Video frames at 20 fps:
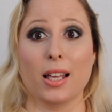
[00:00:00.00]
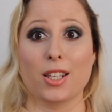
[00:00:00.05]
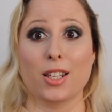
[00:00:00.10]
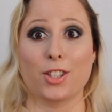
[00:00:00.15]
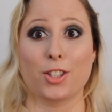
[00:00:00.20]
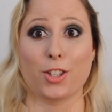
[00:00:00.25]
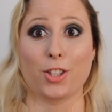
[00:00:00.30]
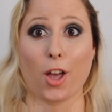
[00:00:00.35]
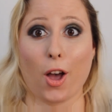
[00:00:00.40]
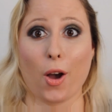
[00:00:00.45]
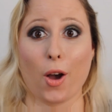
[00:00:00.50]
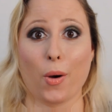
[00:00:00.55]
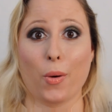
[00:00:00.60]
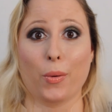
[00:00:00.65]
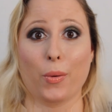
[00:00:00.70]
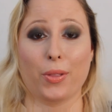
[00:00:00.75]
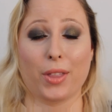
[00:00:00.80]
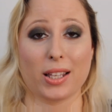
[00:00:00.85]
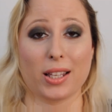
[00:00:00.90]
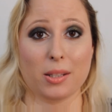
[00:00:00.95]

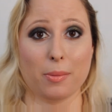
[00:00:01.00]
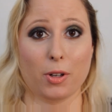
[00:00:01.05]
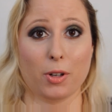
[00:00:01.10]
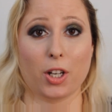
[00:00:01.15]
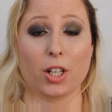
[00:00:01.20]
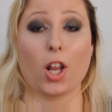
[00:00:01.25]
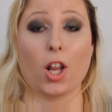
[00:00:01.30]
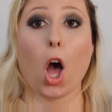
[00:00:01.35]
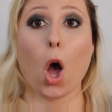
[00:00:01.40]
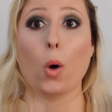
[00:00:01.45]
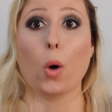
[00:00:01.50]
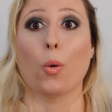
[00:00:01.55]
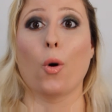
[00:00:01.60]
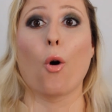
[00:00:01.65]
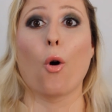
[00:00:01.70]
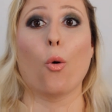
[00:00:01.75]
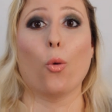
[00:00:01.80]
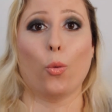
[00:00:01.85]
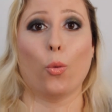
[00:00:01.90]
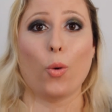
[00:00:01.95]
So that's about it.
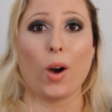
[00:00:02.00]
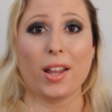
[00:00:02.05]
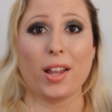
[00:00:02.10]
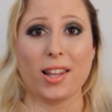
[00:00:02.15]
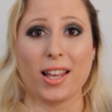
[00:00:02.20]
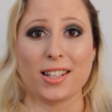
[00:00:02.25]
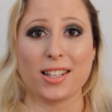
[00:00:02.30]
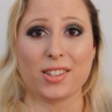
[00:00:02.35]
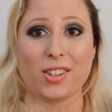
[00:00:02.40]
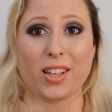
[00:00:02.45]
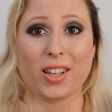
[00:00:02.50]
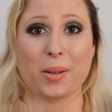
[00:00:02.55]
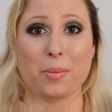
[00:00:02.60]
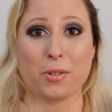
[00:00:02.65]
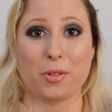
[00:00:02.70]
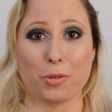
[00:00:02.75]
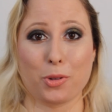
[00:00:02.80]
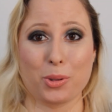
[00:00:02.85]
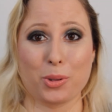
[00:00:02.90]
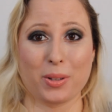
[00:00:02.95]
Oh, one last thing
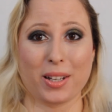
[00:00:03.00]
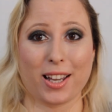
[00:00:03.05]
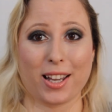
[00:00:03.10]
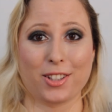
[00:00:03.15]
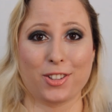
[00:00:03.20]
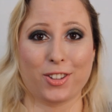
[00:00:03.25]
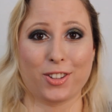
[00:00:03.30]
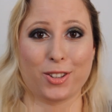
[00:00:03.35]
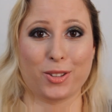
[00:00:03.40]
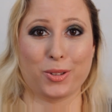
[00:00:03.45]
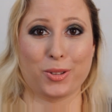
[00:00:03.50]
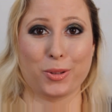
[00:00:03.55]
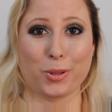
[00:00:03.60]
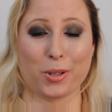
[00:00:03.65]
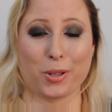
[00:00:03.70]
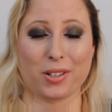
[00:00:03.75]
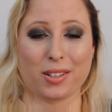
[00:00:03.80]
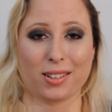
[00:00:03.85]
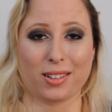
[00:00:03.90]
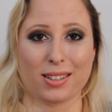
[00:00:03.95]
before we get to the
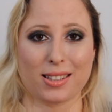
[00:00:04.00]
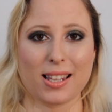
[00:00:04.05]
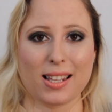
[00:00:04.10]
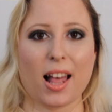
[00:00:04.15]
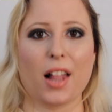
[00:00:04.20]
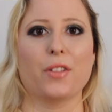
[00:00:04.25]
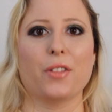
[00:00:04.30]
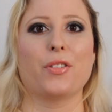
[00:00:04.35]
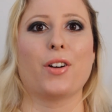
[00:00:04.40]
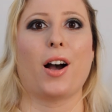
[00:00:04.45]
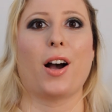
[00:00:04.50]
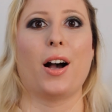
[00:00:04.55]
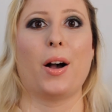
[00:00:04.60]
tutorial itself.